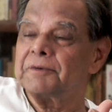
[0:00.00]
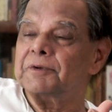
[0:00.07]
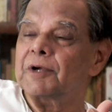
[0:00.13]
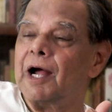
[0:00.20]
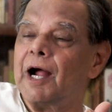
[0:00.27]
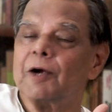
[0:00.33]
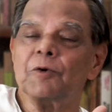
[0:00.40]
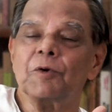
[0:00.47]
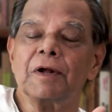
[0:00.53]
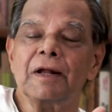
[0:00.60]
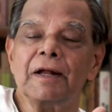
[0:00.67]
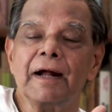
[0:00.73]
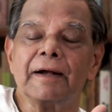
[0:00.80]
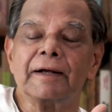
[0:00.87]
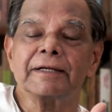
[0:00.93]
you have to
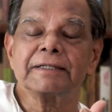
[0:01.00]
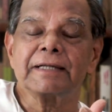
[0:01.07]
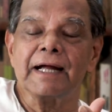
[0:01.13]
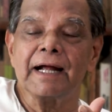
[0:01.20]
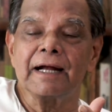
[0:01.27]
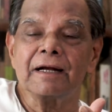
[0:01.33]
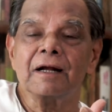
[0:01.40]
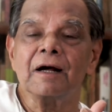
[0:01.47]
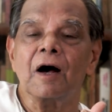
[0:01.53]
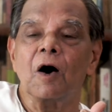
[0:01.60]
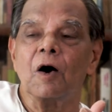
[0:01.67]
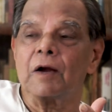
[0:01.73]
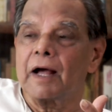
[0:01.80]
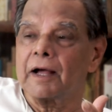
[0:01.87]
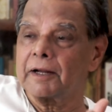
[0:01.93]
really understand,
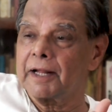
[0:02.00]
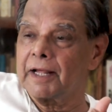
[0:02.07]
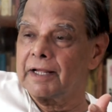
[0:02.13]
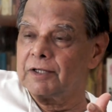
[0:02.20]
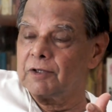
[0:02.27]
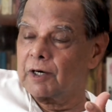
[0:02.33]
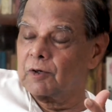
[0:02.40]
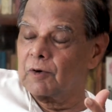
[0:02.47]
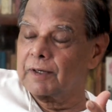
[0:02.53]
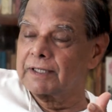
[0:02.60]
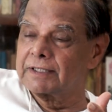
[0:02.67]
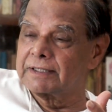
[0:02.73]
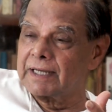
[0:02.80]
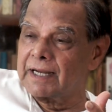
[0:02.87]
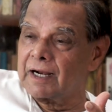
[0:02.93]
or Agni, you have to
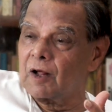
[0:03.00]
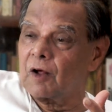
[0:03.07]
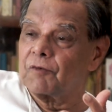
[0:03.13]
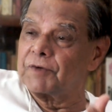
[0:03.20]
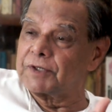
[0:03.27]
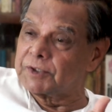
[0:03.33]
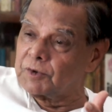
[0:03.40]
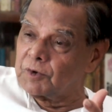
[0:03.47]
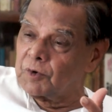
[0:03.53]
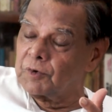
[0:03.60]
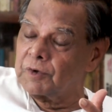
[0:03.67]
understand, or Vishnu,